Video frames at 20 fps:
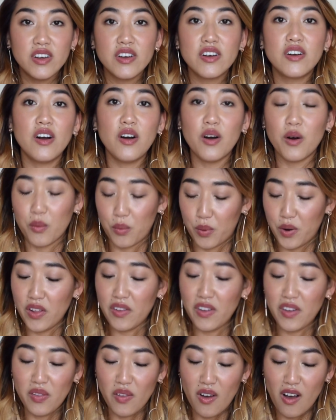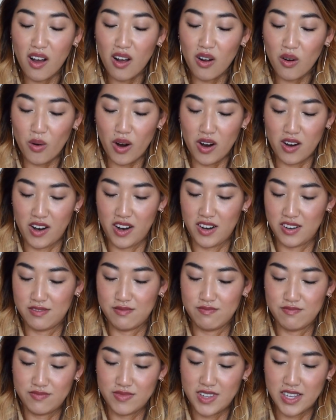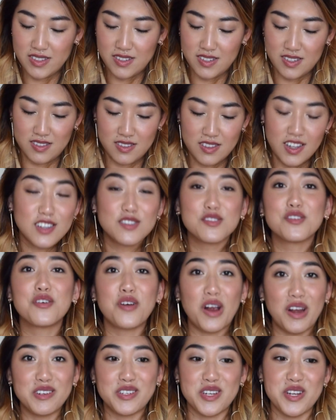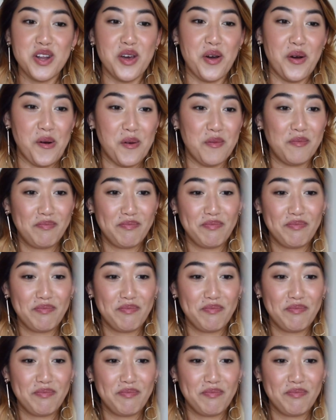you go, really long wearing. That's great to know.